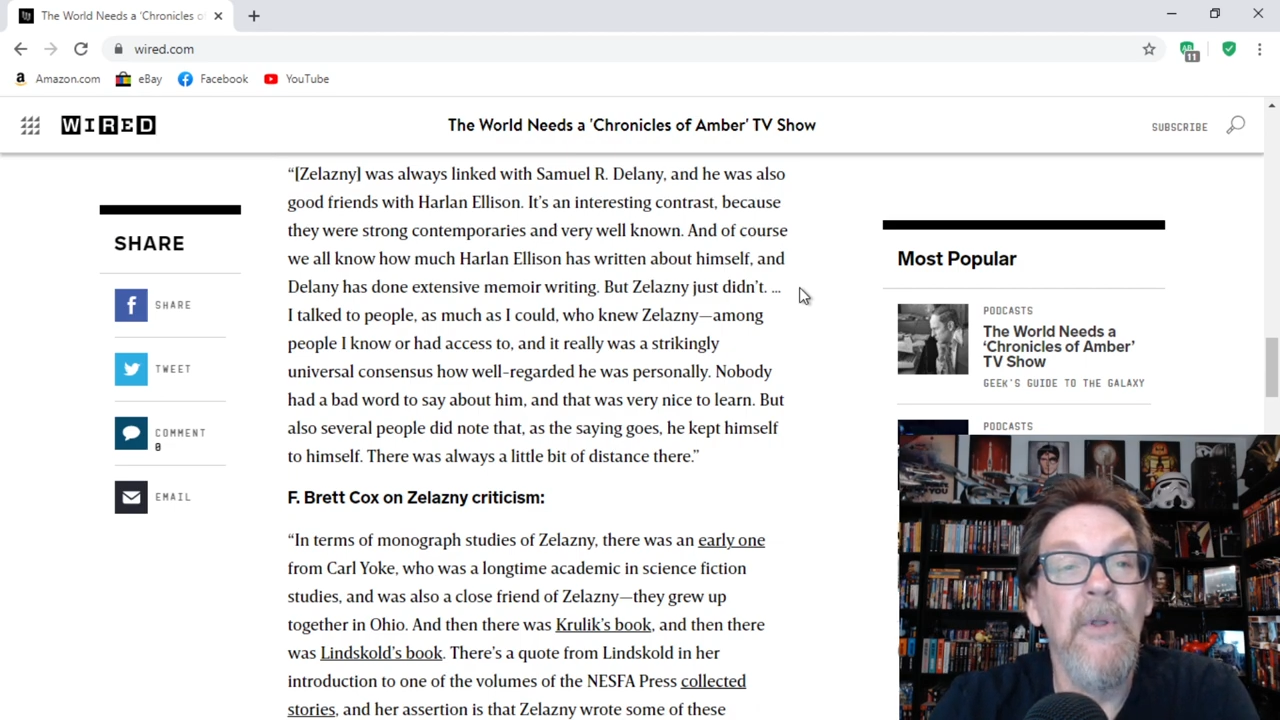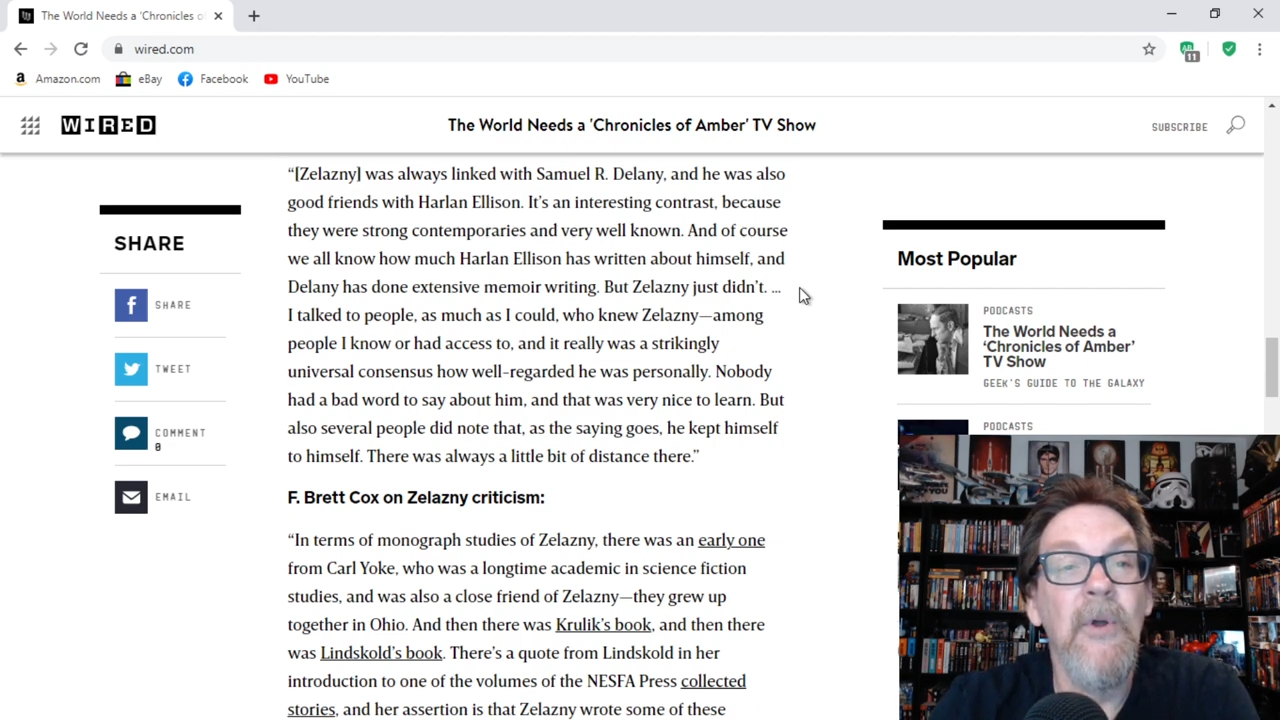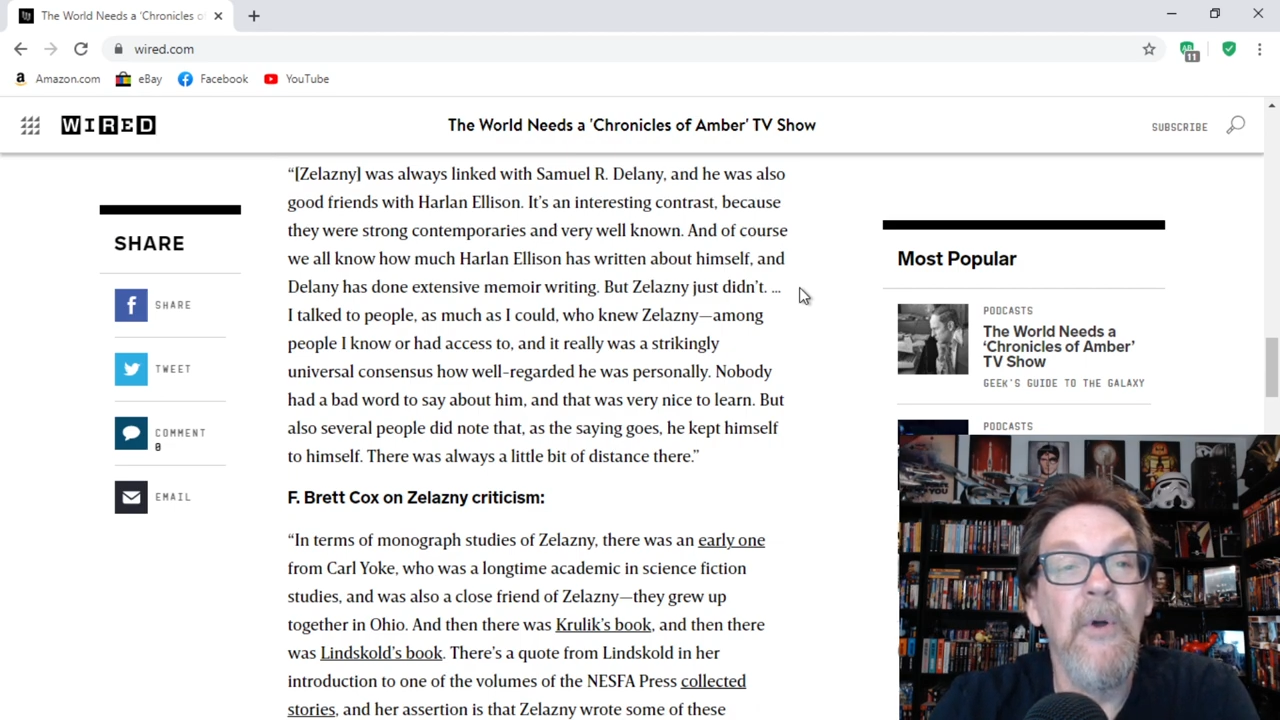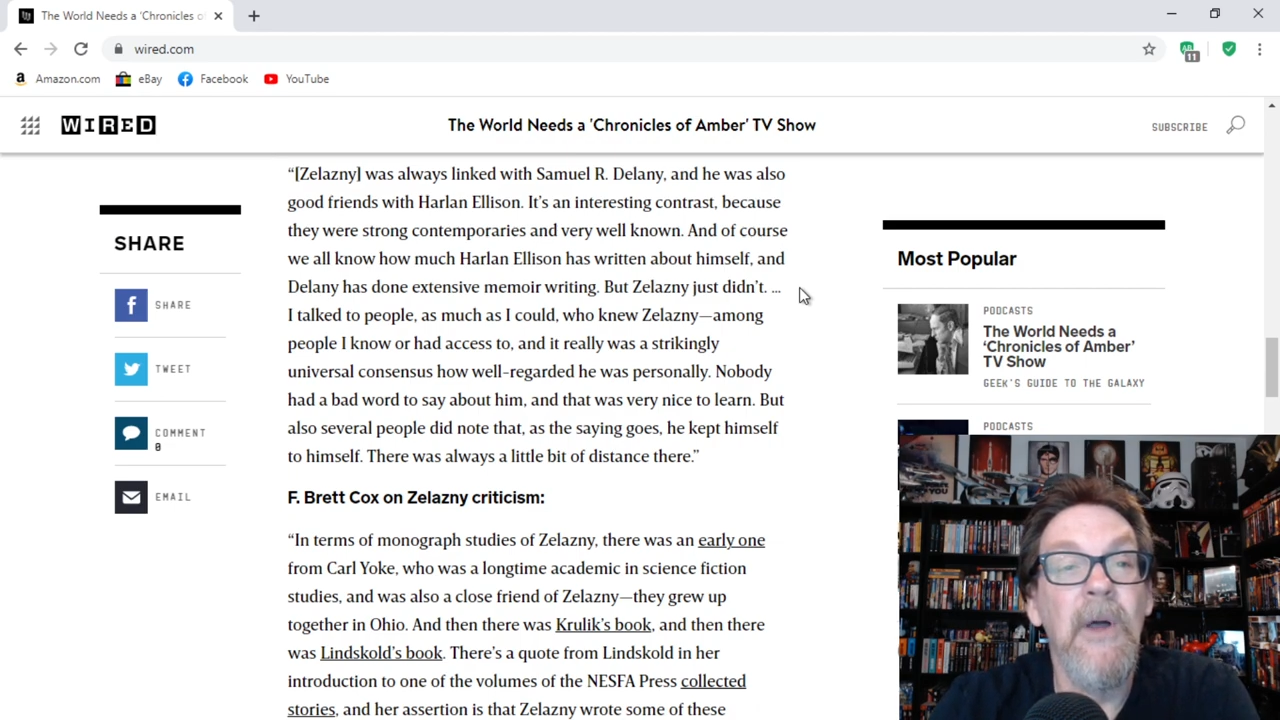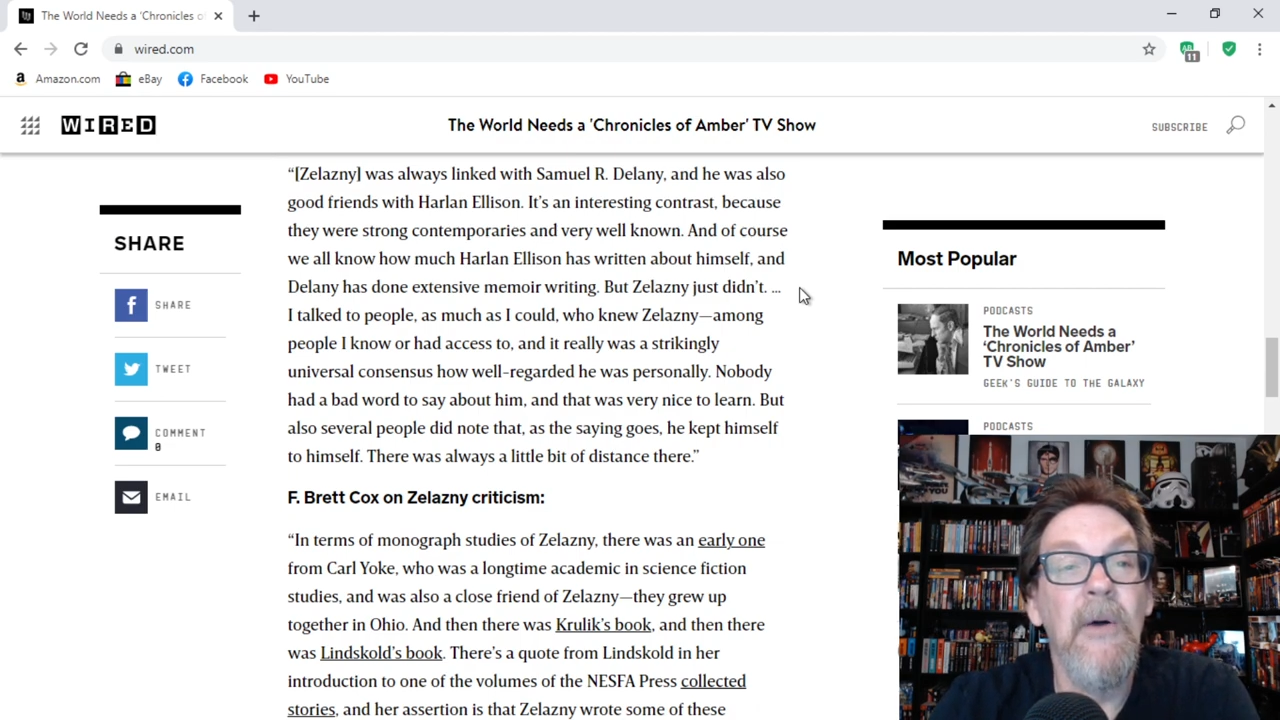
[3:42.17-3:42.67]

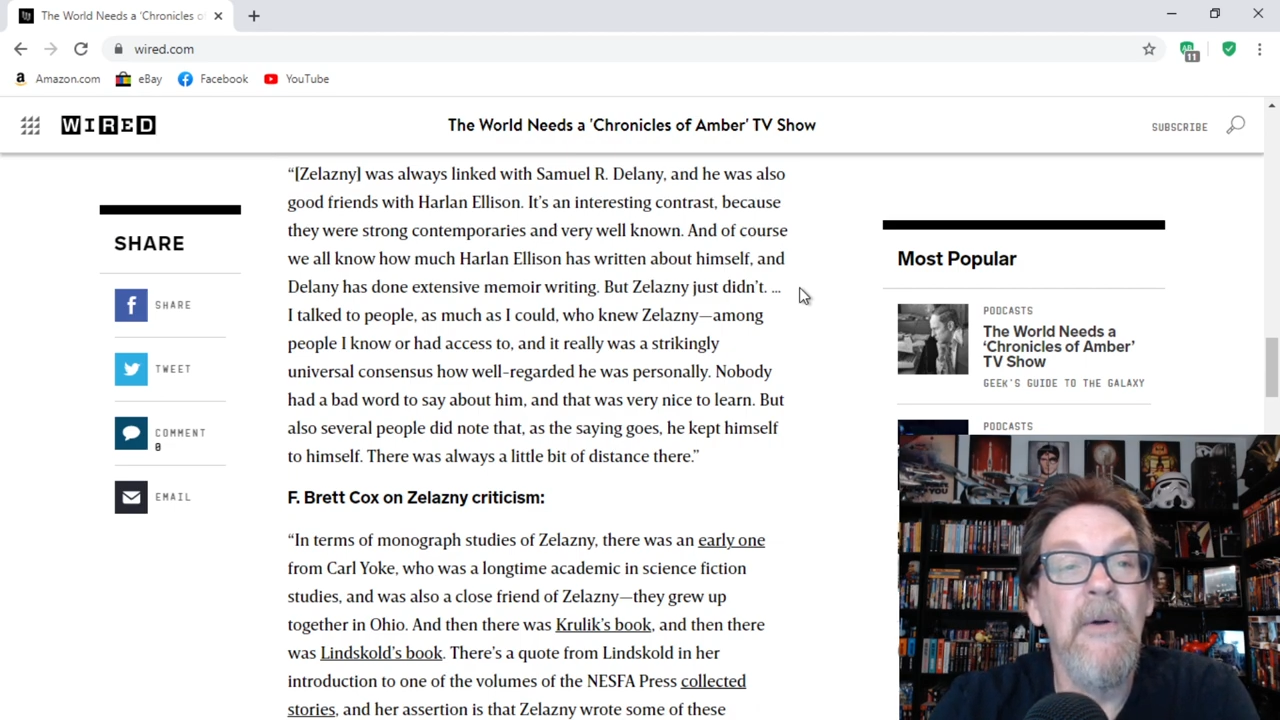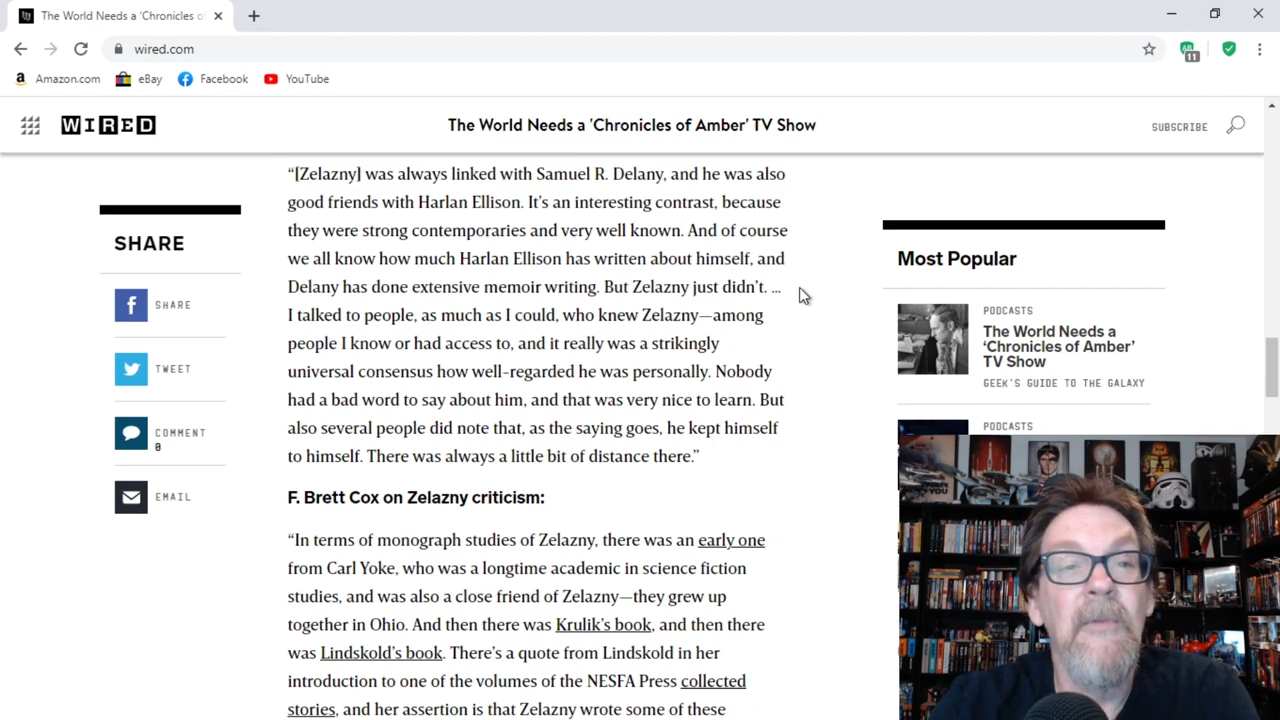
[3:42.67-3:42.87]
know how